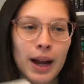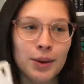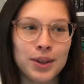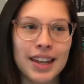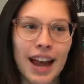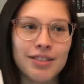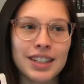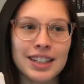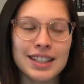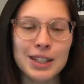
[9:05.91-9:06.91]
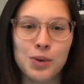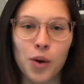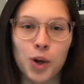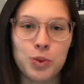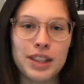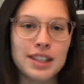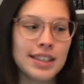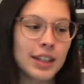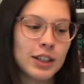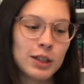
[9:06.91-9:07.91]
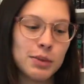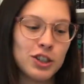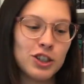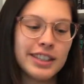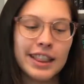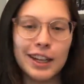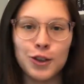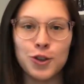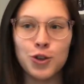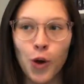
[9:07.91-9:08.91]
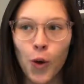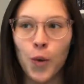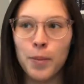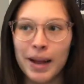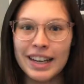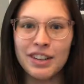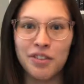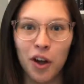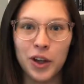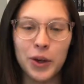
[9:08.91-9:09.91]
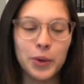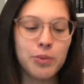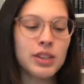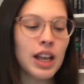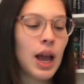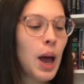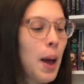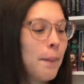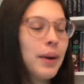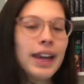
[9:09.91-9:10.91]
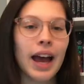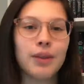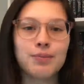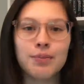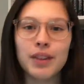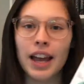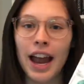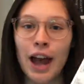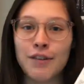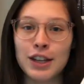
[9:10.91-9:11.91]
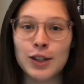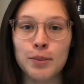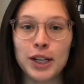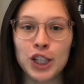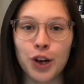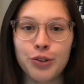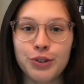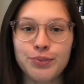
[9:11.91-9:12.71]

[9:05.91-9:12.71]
I really have to continue on with this series, but it's just that there are so many volumes. But yeah, I have these on my shelf.